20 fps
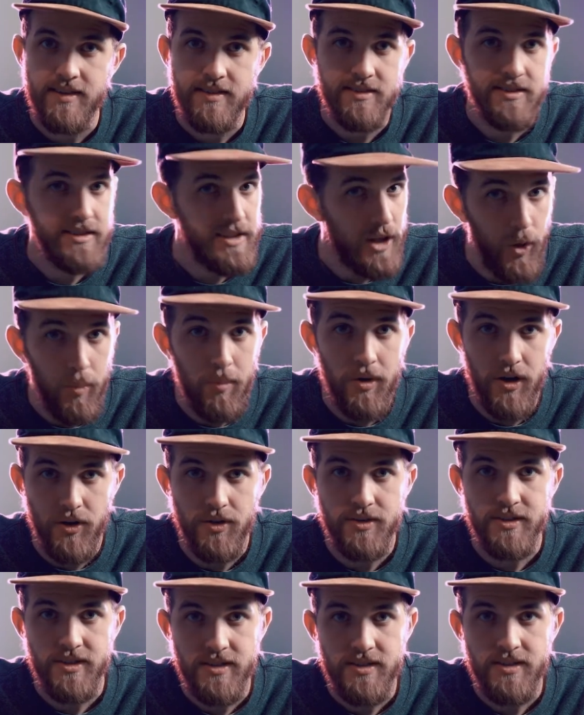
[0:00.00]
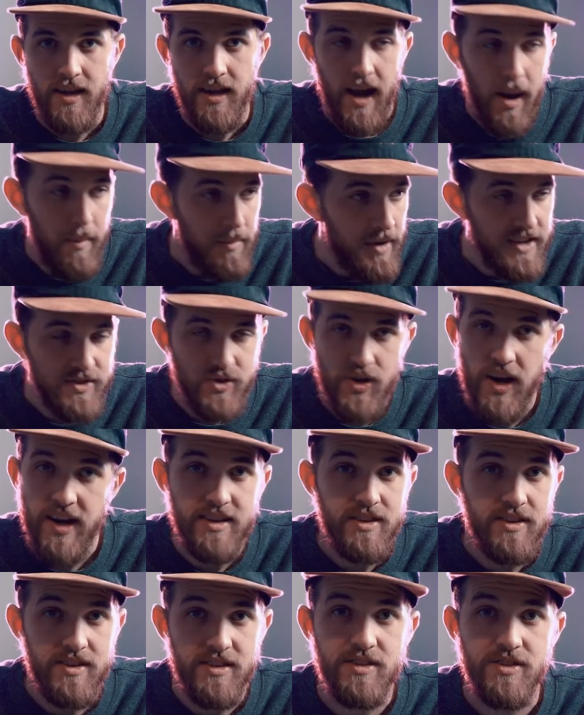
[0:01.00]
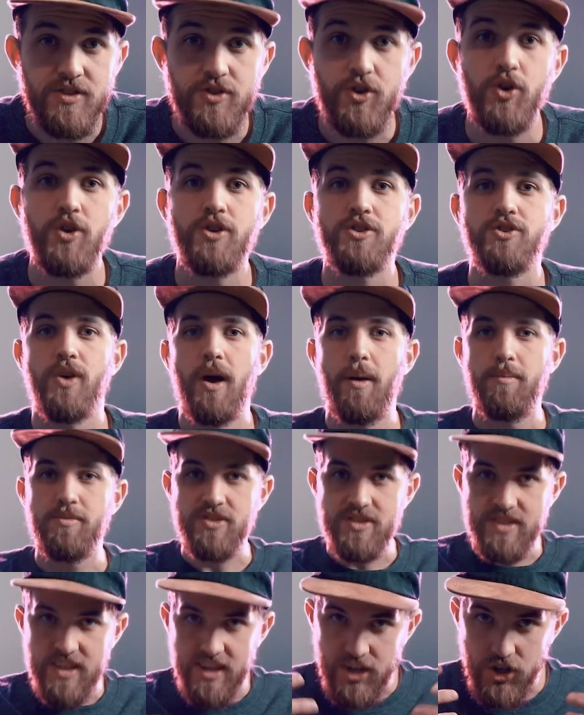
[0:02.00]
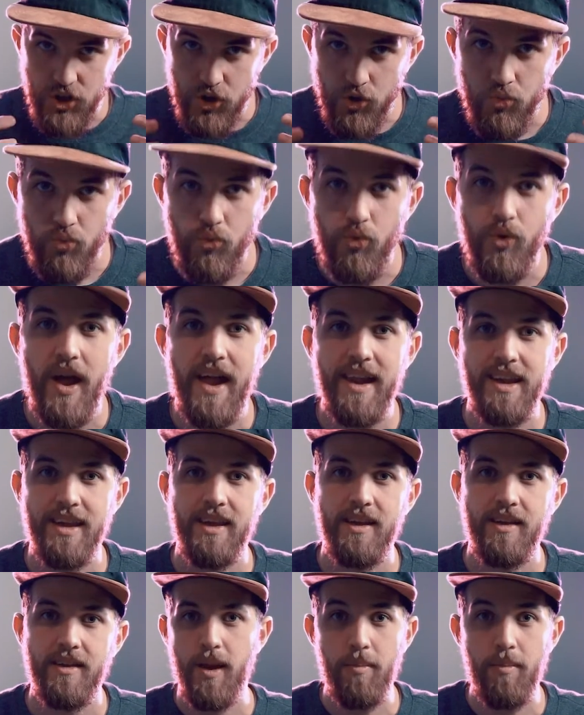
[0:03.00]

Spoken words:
Slow build. And I'm not trying to discourage you. I'm just getting you ready.